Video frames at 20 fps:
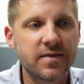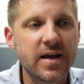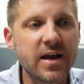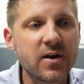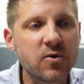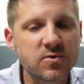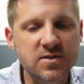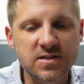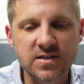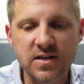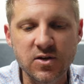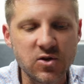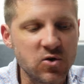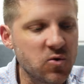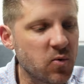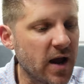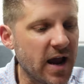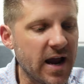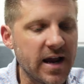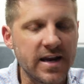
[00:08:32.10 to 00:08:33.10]
They don't see
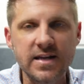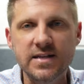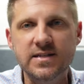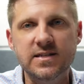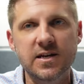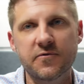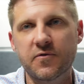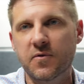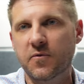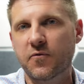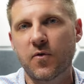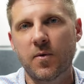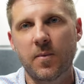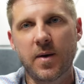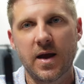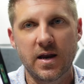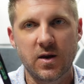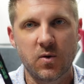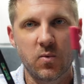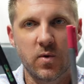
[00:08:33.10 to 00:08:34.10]
you any different from
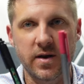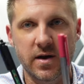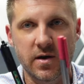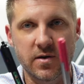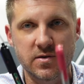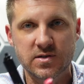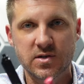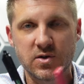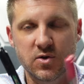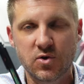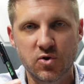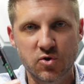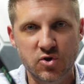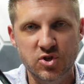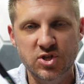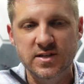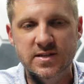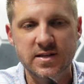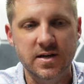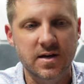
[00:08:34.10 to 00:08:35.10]
anyone else. You're
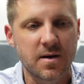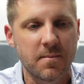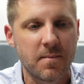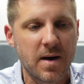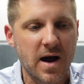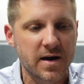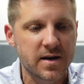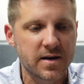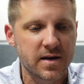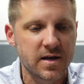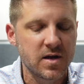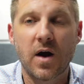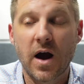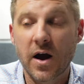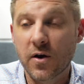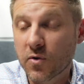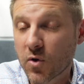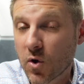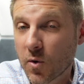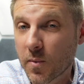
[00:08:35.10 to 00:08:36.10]
just a commodity. I
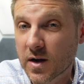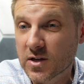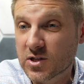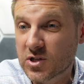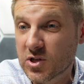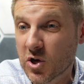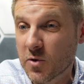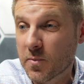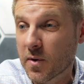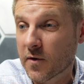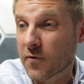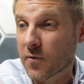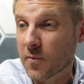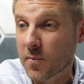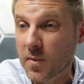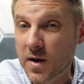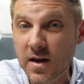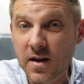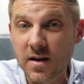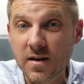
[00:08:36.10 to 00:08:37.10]
don't know about you, but for
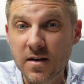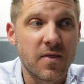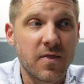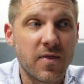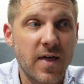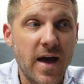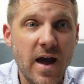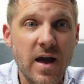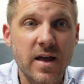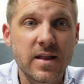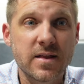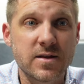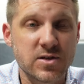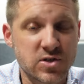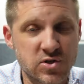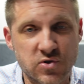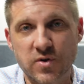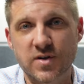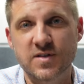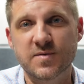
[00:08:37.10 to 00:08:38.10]
me, that
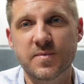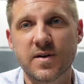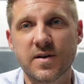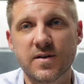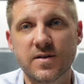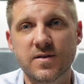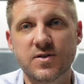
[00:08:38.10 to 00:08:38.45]
destroys me.